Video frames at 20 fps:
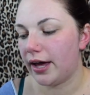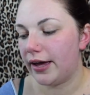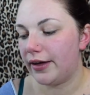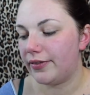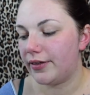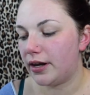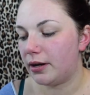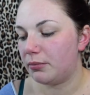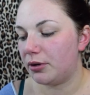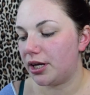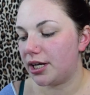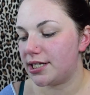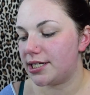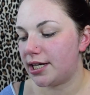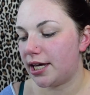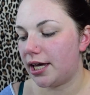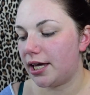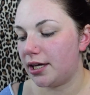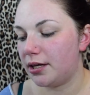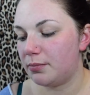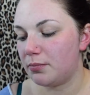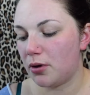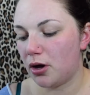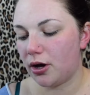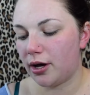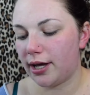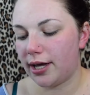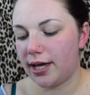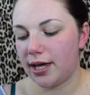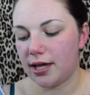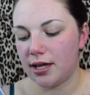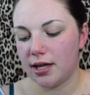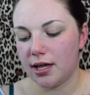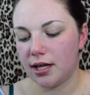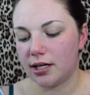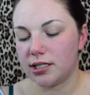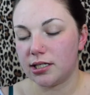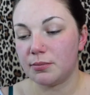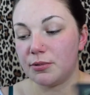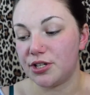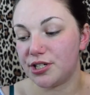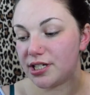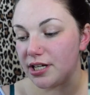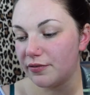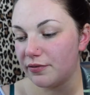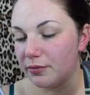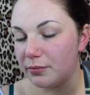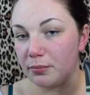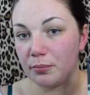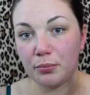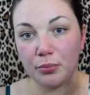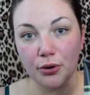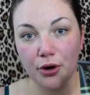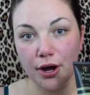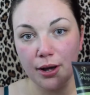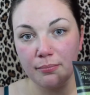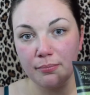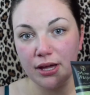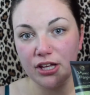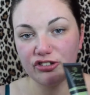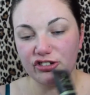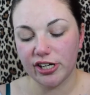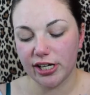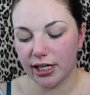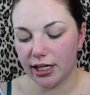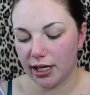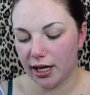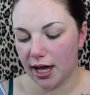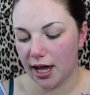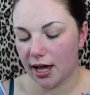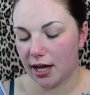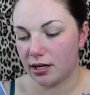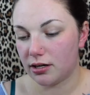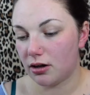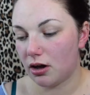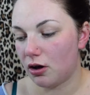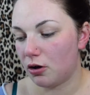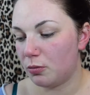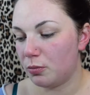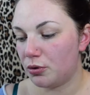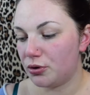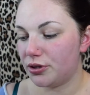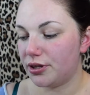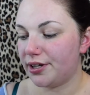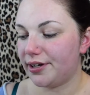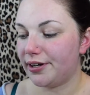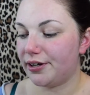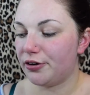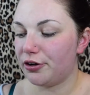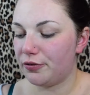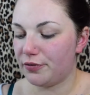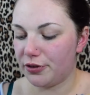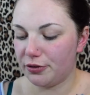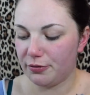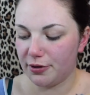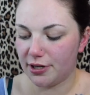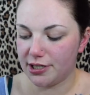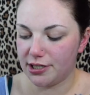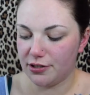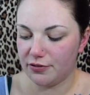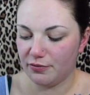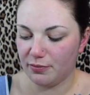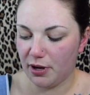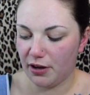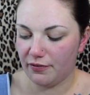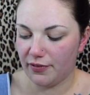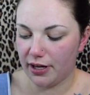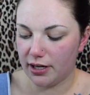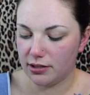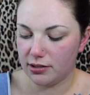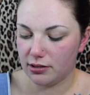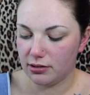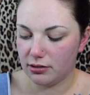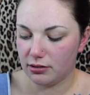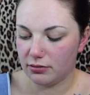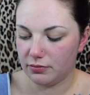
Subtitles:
And then I'm going to take my W7 Prime Magic and I'll put that over the rest of my face.